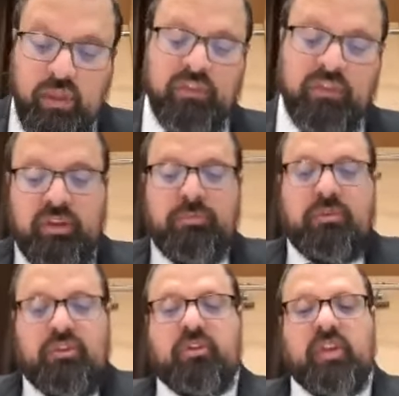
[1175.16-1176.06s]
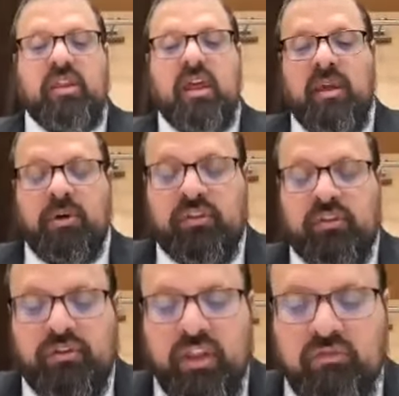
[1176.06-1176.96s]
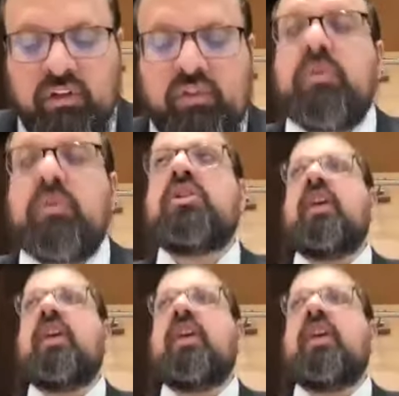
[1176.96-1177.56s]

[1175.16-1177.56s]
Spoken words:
seems to say that they're Muktzah for that reason, which is